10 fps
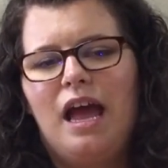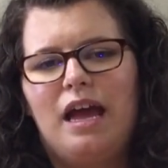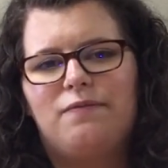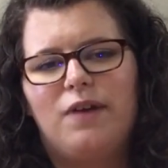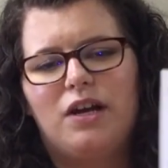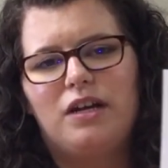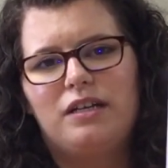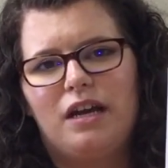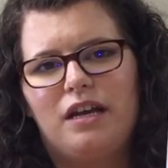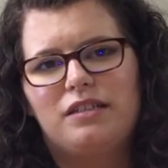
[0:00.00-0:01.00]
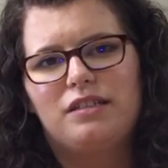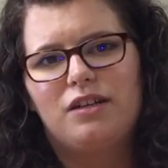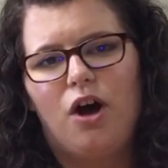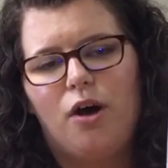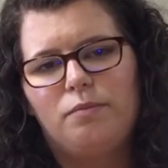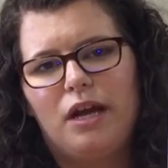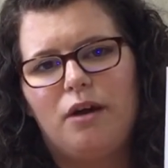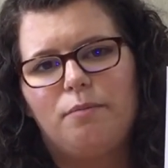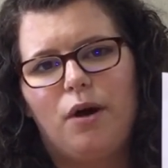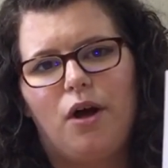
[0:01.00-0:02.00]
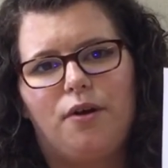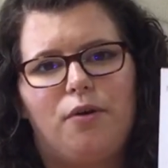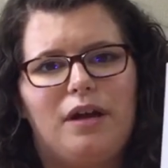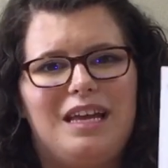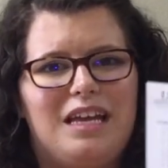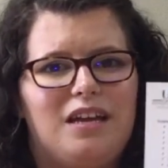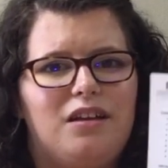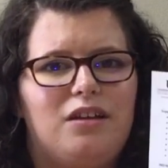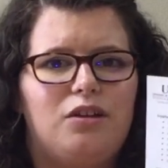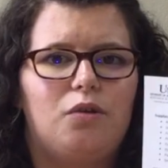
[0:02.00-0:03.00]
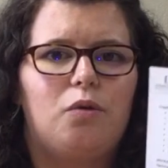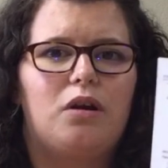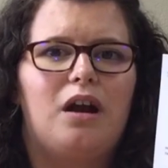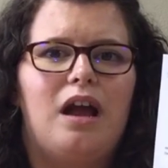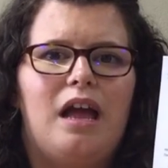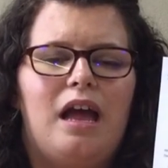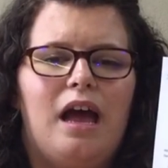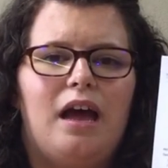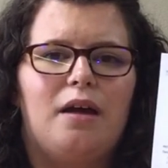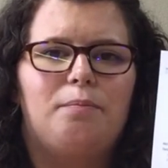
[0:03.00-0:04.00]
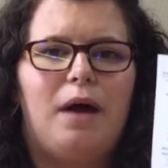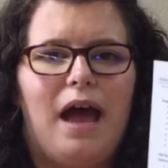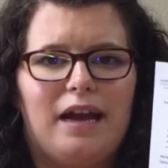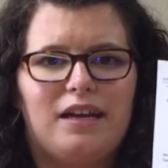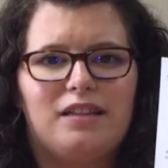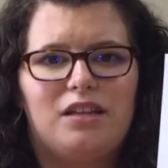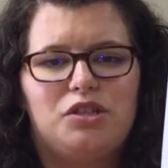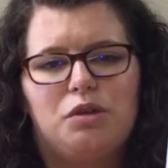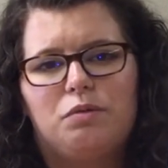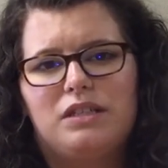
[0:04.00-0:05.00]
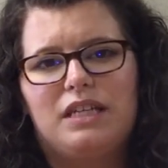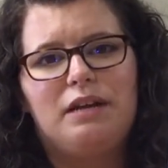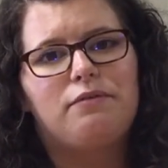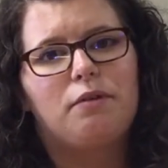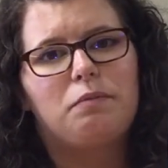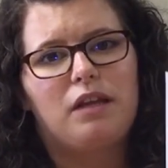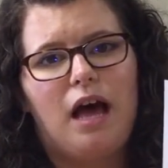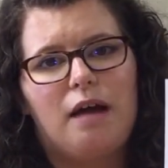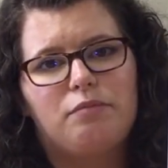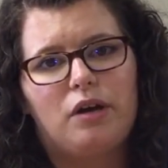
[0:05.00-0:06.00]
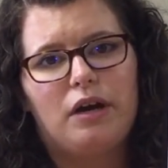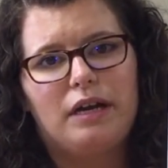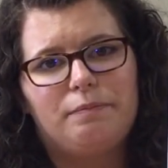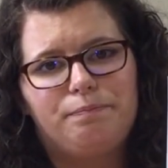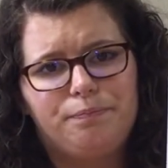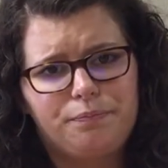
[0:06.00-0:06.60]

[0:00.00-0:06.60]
a fairy dust calm down bottle in your packet that you received from the library.